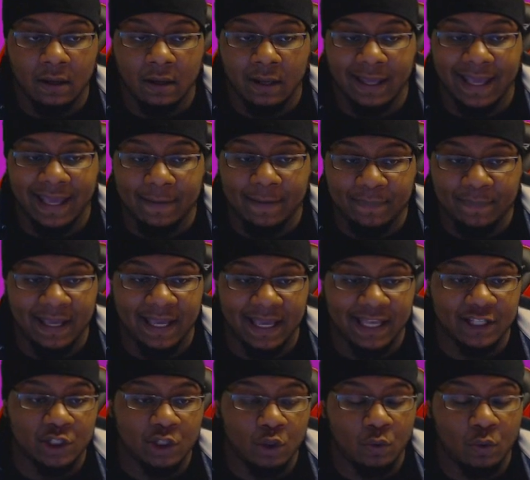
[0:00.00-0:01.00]
MP
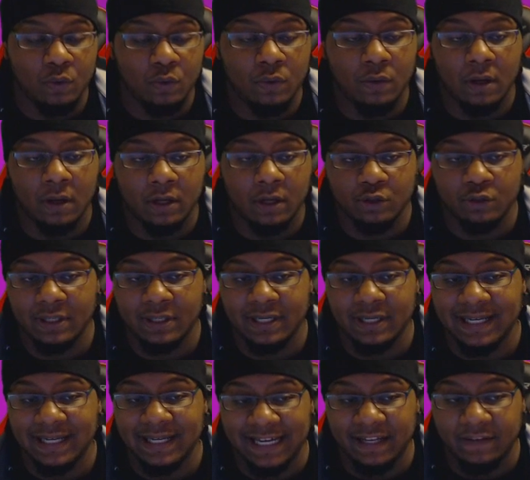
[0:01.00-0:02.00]
at
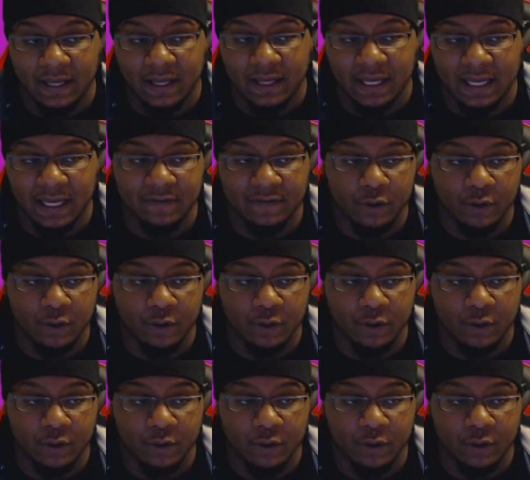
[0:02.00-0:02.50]
285, and her